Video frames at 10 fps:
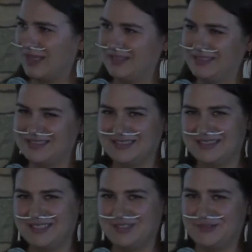and
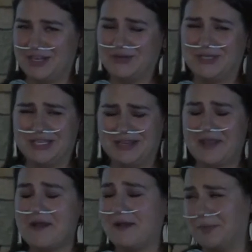this
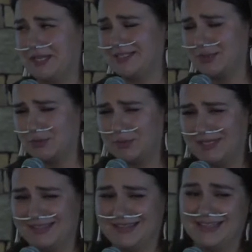very amazing
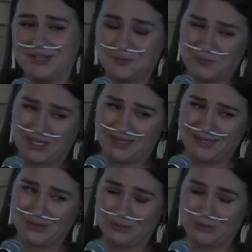woman lent me